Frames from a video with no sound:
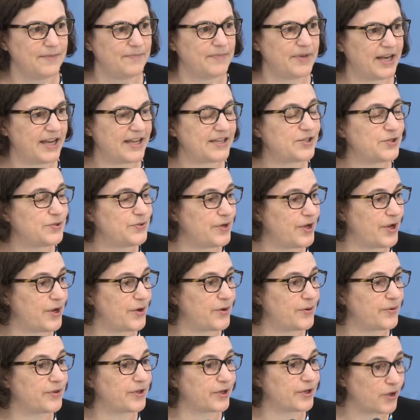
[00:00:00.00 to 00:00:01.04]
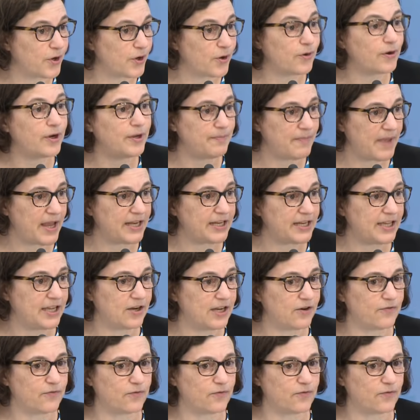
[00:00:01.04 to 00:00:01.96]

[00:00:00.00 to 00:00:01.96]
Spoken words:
But as you know, the current Medicare